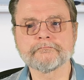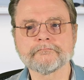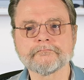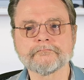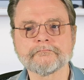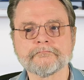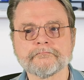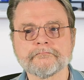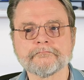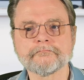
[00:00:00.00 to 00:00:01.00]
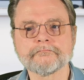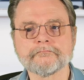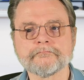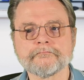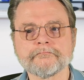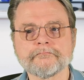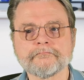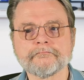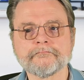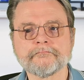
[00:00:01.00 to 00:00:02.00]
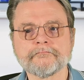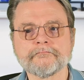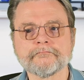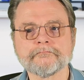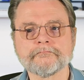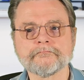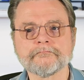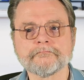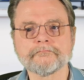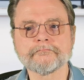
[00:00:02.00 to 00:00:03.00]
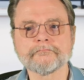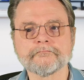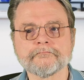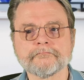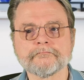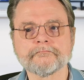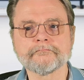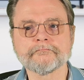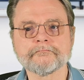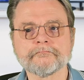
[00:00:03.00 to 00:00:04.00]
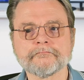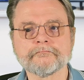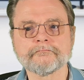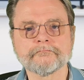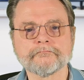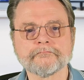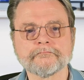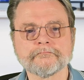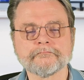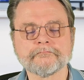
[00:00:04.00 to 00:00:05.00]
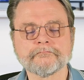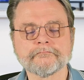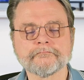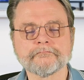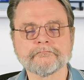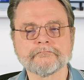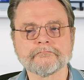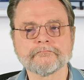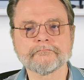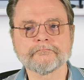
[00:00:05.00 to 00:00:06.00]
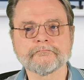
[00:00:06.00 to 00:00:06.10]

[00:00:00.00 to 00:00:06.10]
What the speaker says: [no speech]